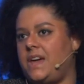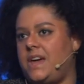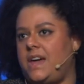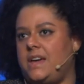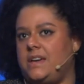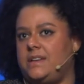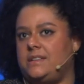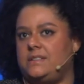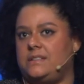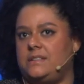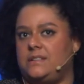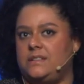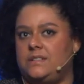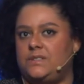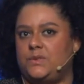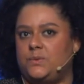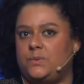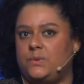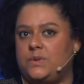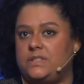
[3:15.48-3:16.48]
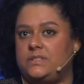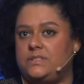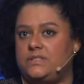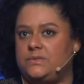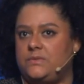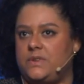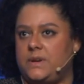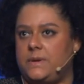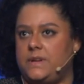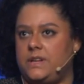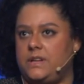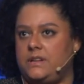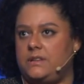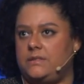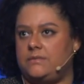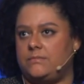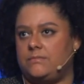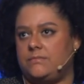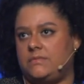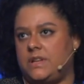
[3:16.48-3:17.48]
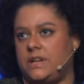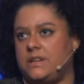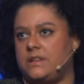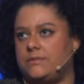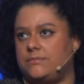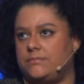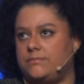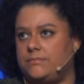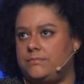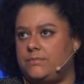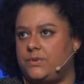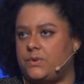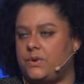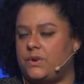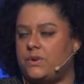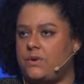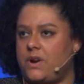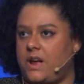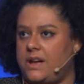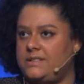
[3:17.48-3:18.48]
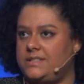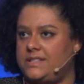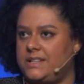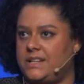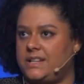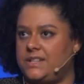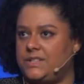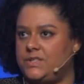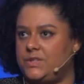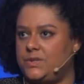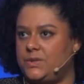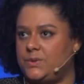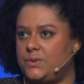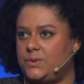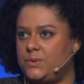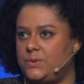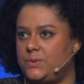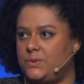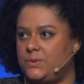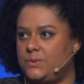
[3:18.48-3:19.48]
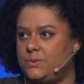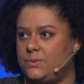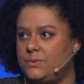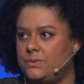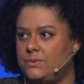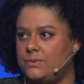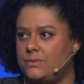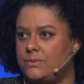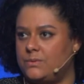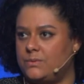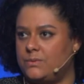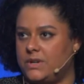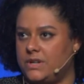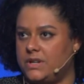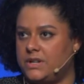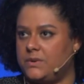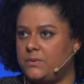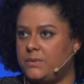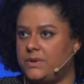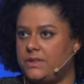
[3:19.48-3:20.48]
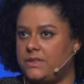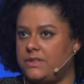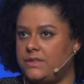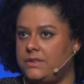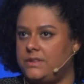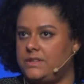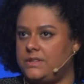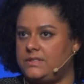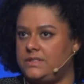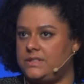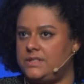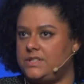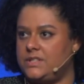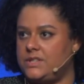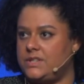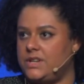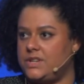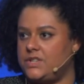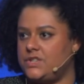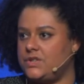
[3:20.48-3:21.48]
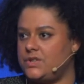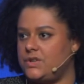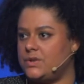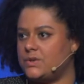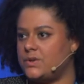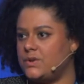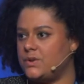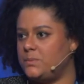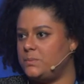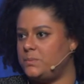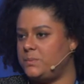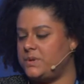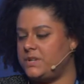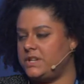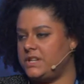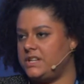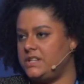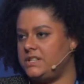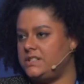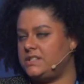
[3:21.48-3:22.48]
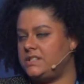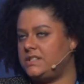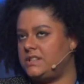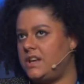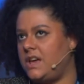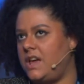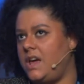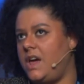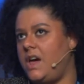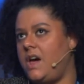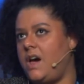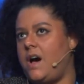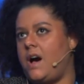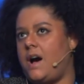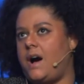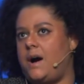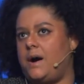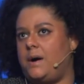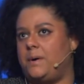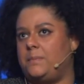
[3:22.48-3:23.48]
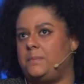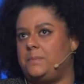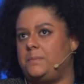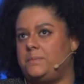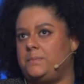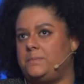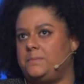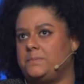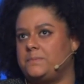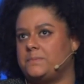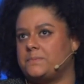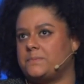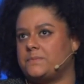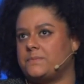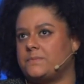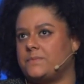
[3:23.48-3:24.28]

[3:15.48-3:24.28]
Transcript: And it was very bureaucratic to work with these international companies under